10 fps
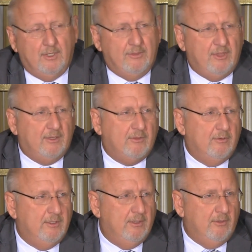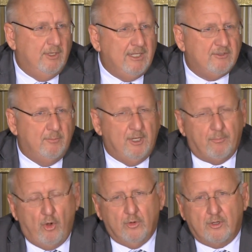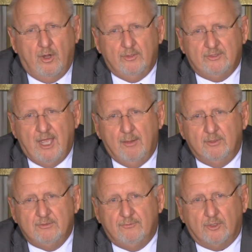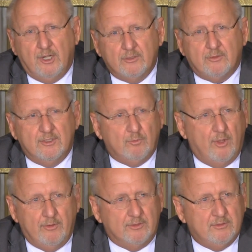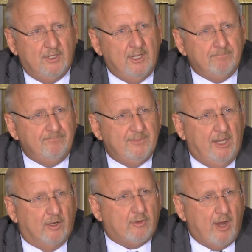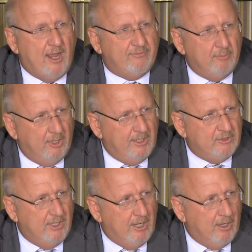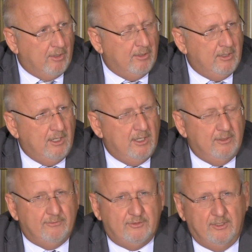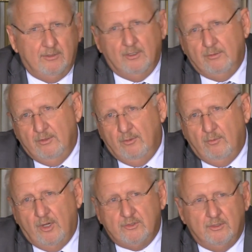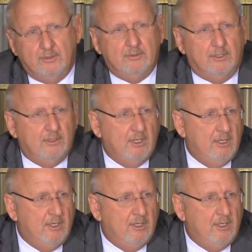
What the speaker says: think there needs to be a protocol established for countries, whether it's aircraft, Malaysia Air, you've seen the Russia and